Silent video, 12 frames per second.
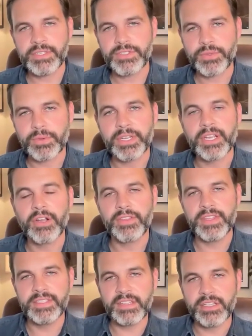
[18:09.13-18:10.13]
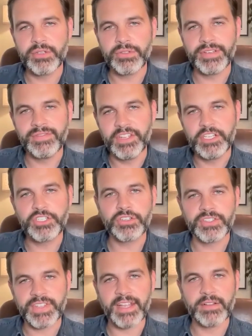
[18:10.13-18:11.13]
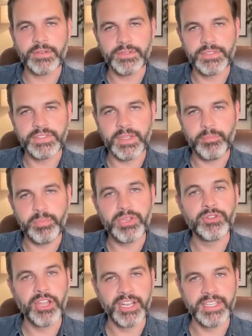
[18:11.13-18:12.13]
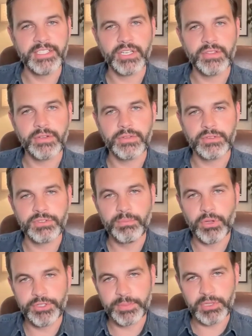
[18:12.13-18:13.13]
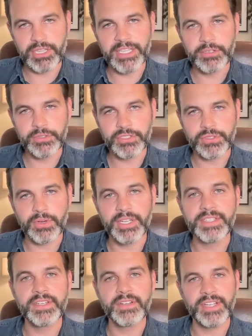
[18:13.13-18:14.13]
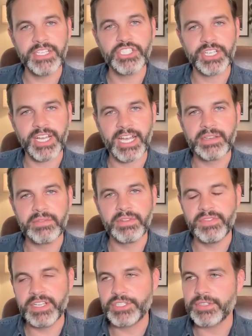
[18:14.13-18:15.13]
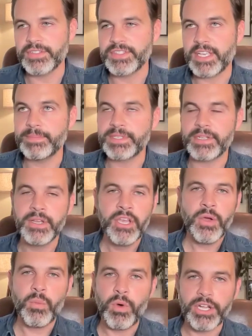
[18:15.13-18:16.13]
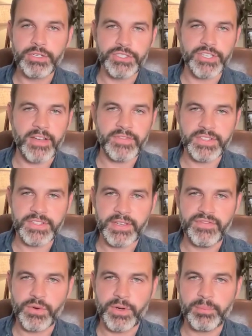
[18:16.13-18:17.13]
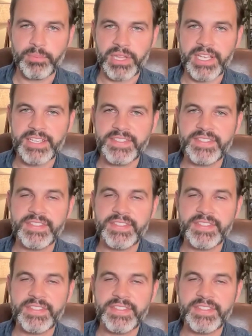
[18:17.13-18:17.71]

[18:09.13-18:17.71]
story are these little adventure cycles that build on each other. There's multiple little stories that are each a kind of adventure. Samson wanders off to some foreign place.